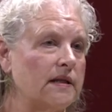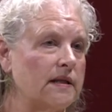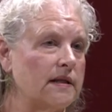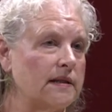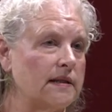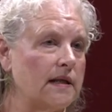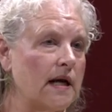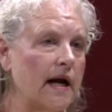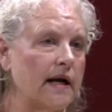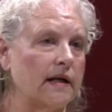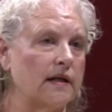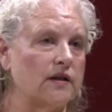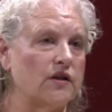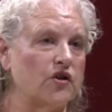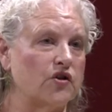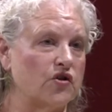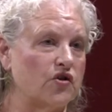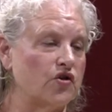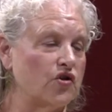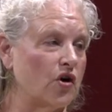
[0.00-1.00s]
decided
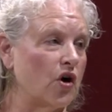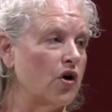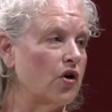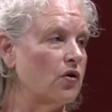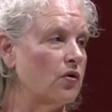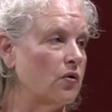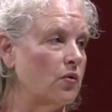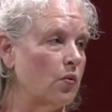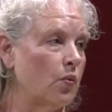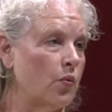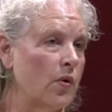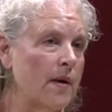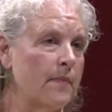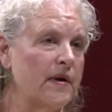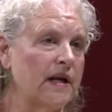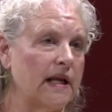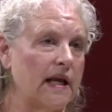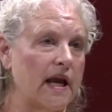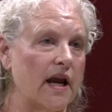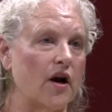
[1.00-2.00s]
to start
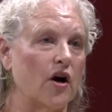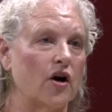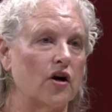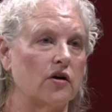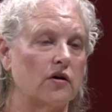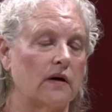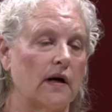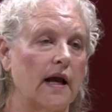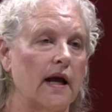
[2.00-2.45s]
WomenCare,